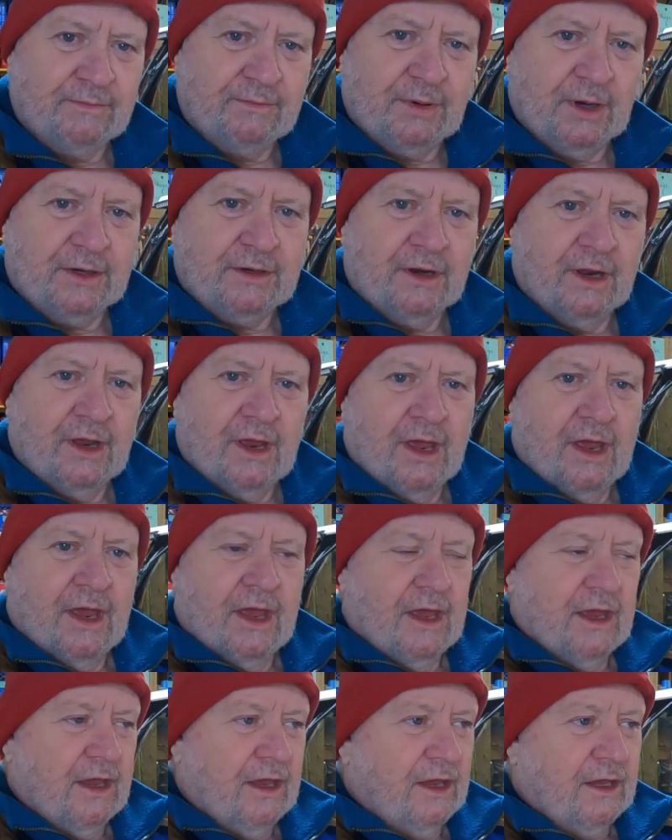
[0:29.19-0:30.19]
but
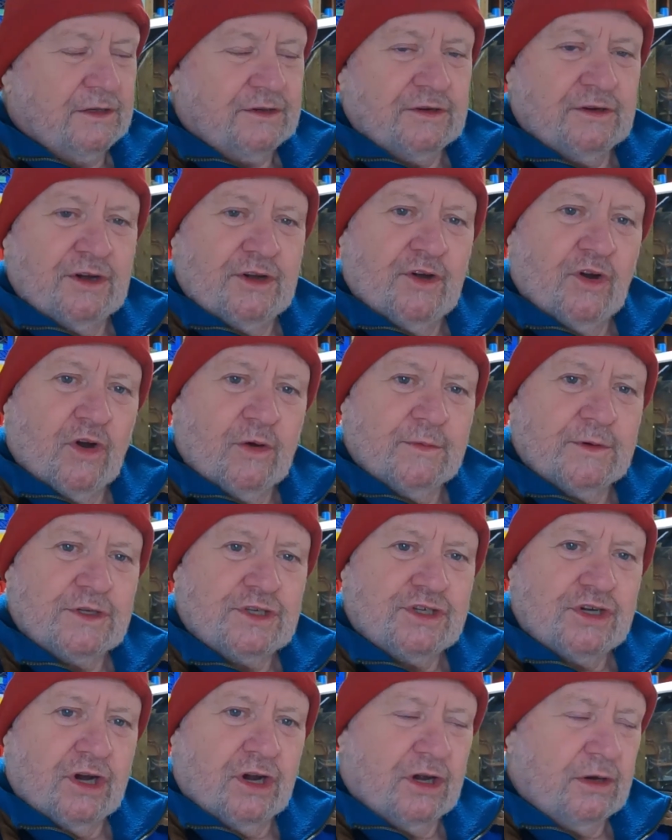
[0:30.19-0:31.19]
it's an enormous
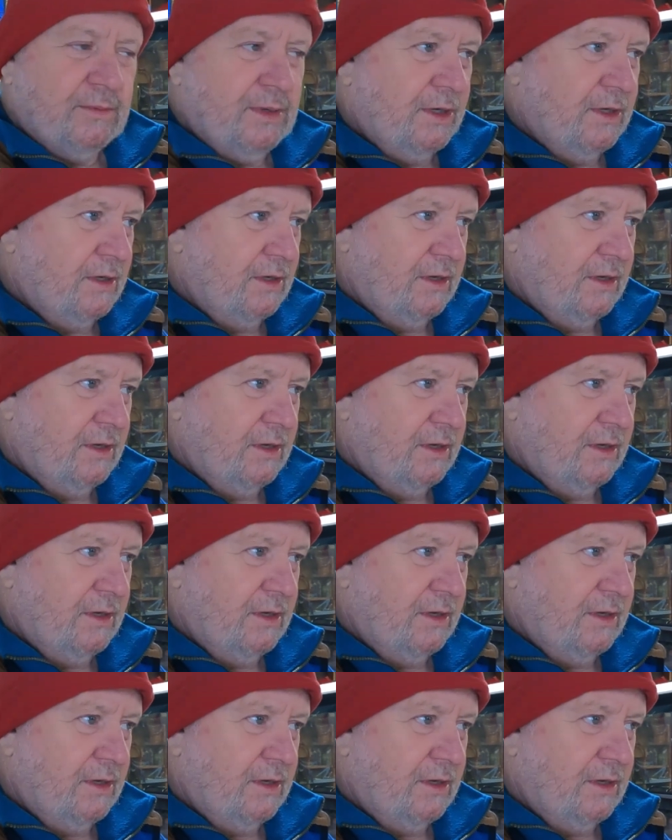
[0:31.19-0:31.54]
job,